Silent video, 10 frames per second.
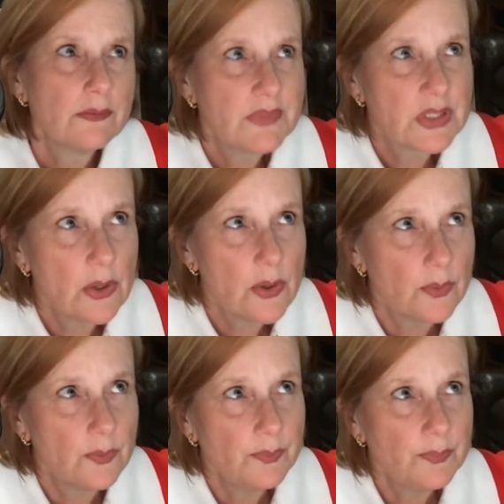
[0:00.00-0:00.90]

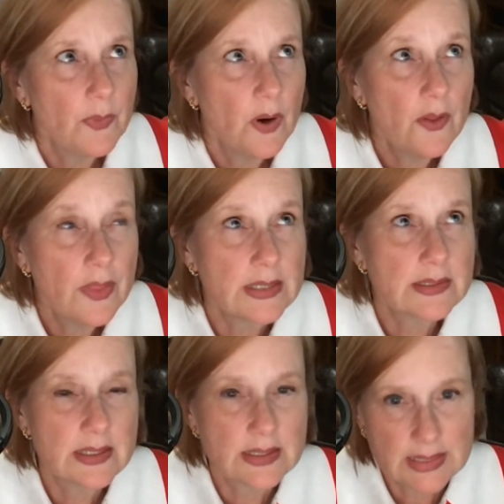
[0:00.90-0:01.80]
so all that
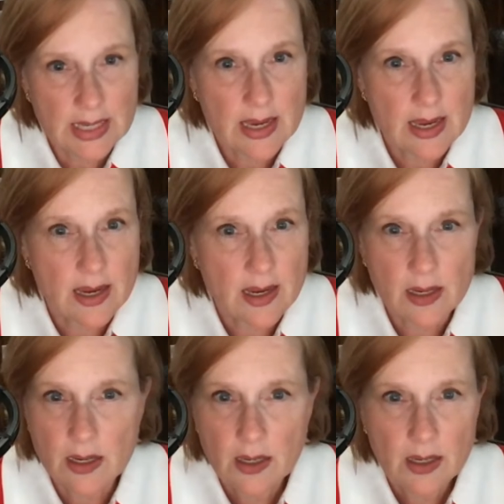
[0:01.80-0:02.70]
to
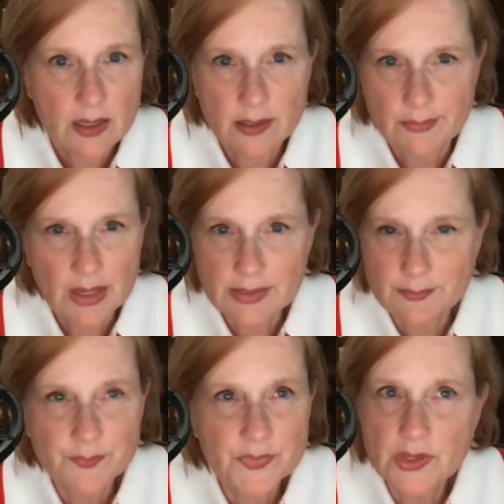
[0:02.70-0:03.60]
say,
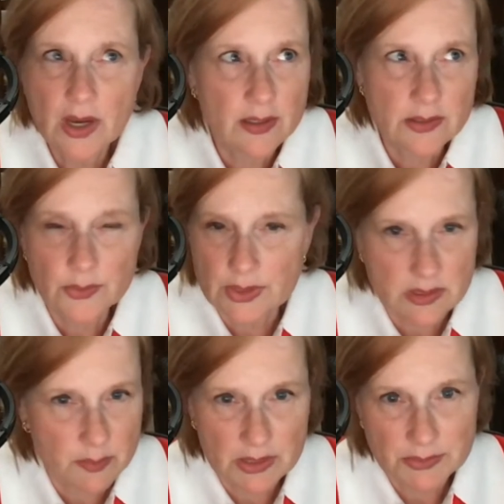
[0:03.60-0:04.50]
I'm not going
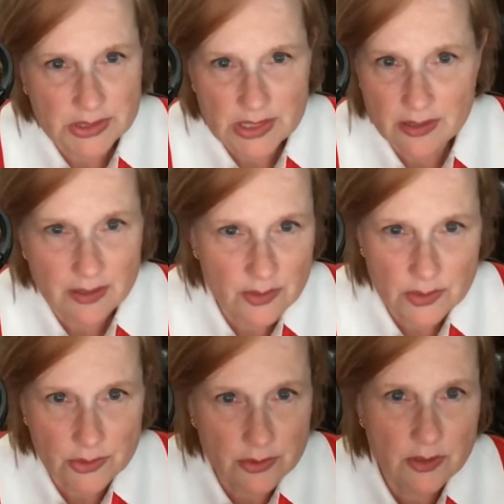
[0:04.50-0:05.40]
to be able to
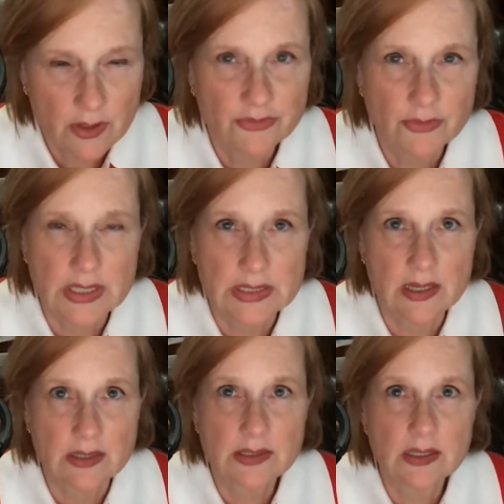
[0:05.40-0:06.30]
include the FOIA
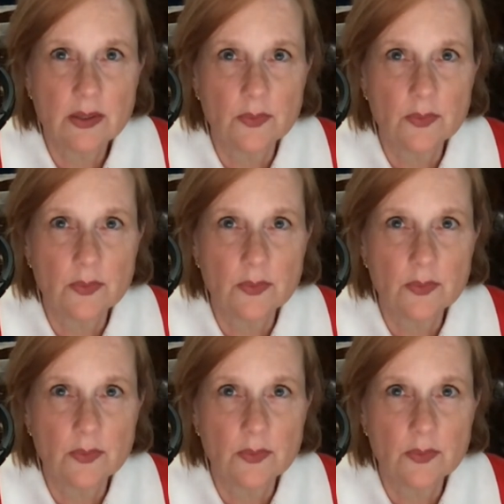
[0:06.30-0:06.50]
docs.